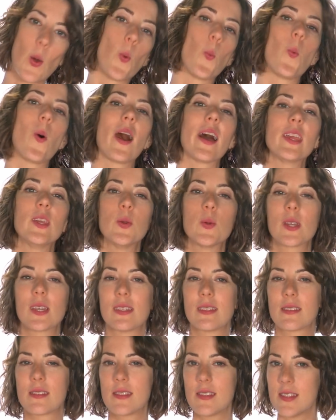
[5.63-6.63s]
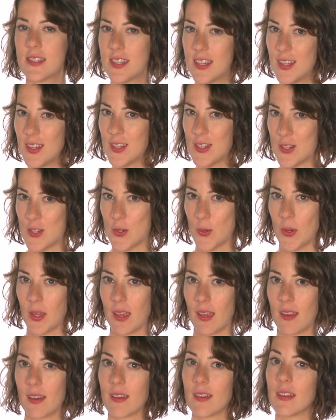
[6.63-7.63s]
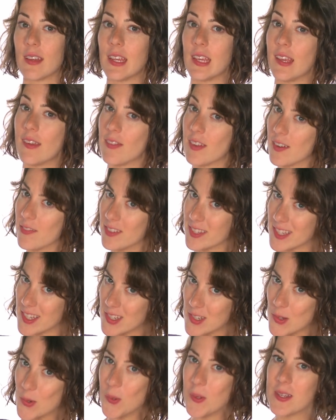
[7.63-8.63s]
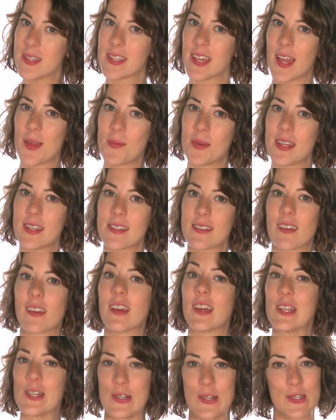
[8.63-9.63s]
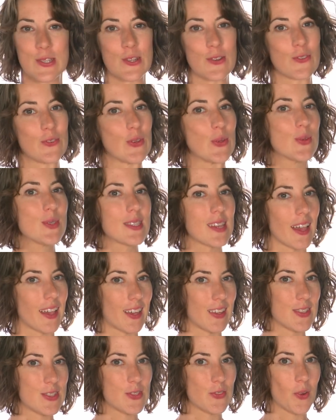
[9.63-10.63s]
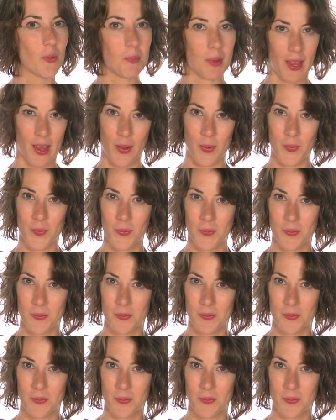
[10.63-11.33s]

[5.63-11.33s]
Why you can still enjoy it, even if it's a school assignment, just a few seconds from now.